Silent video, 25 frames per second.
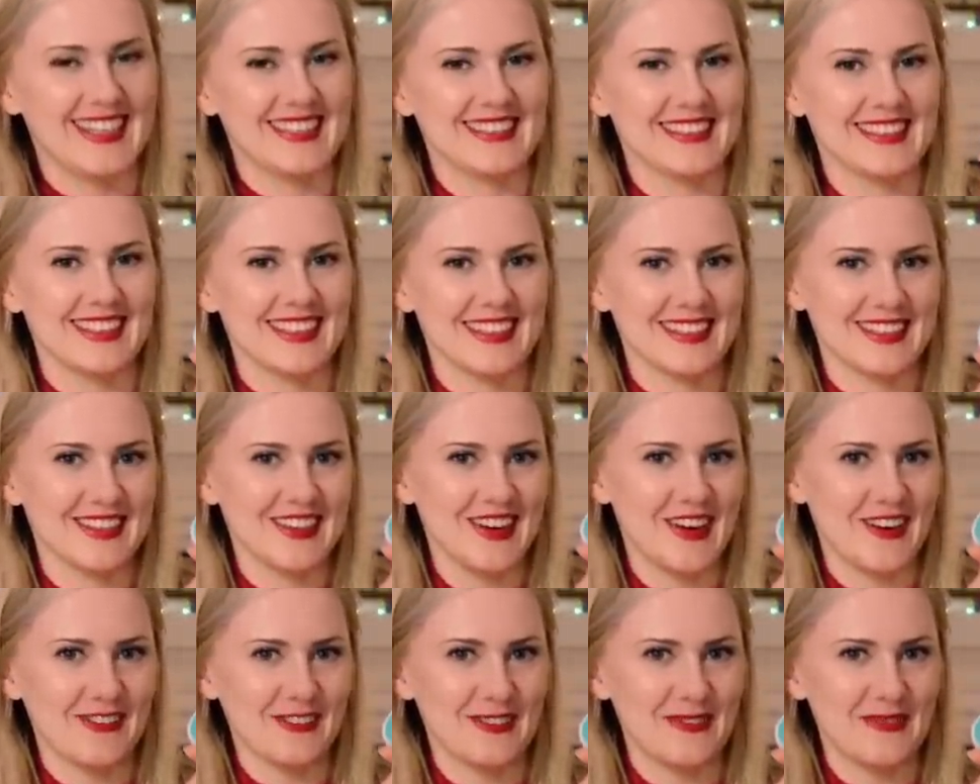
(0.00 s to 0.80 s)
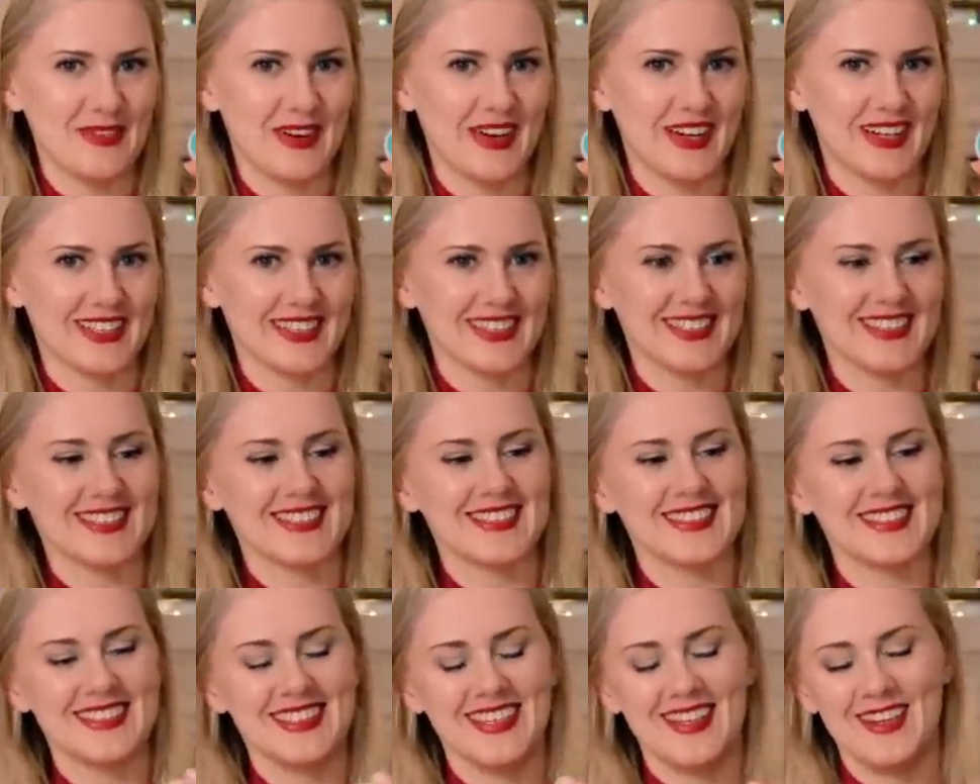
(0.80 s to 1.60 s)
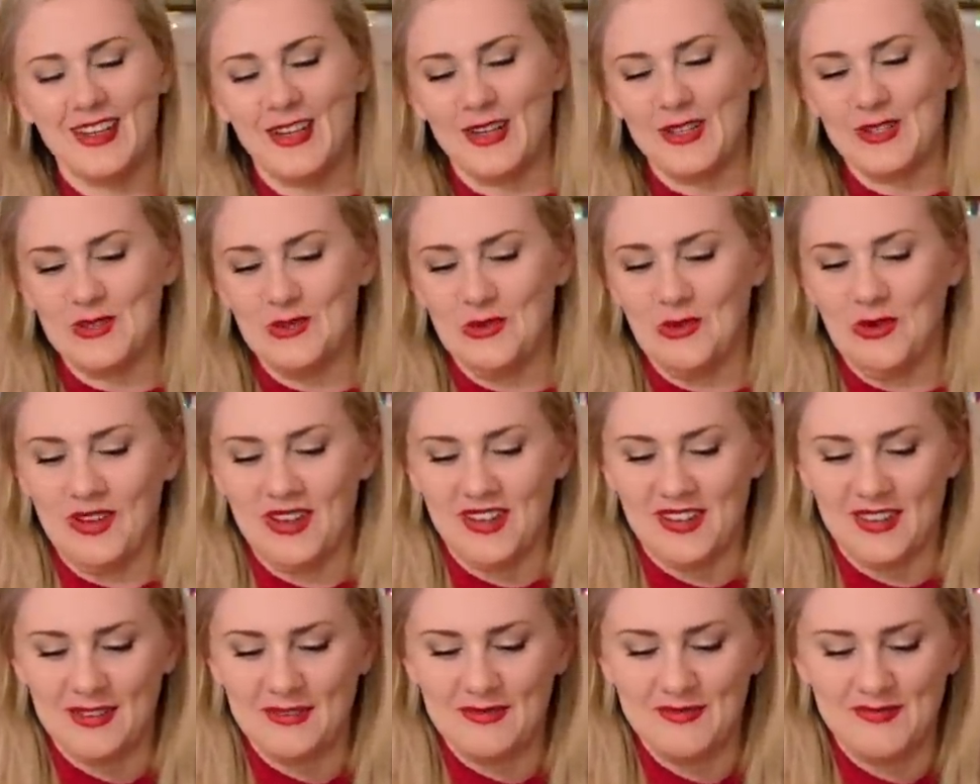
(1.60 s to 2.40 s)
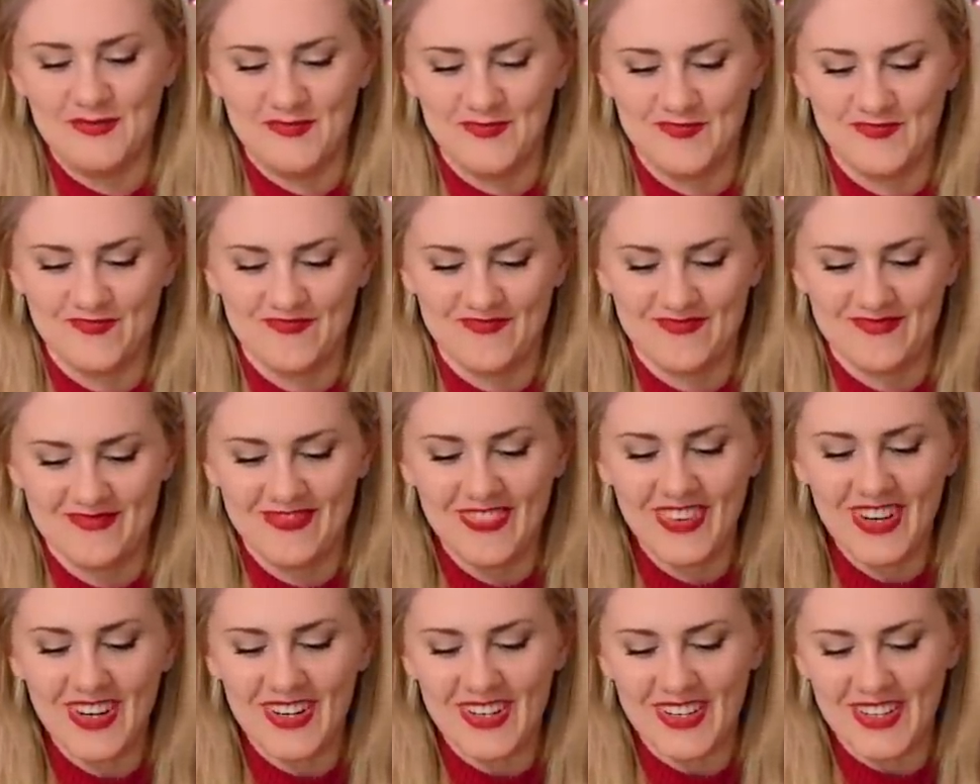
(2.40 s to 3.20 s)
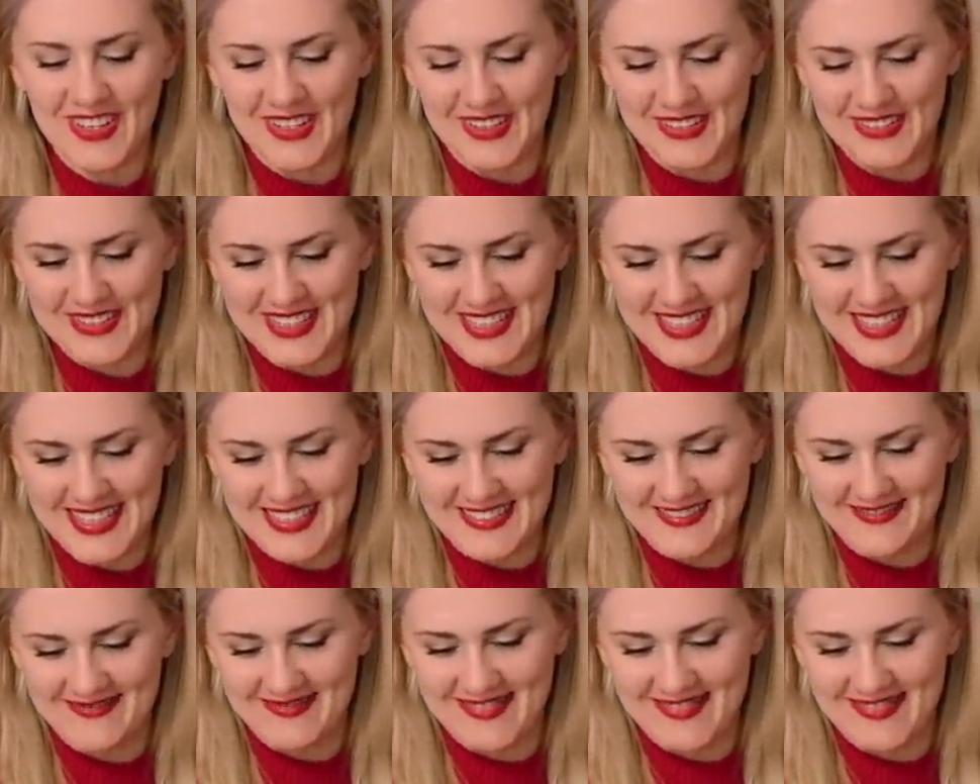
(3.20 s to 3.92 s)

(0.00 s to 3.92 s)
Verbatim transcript: little coffee mug. I adore it. Very cutesy.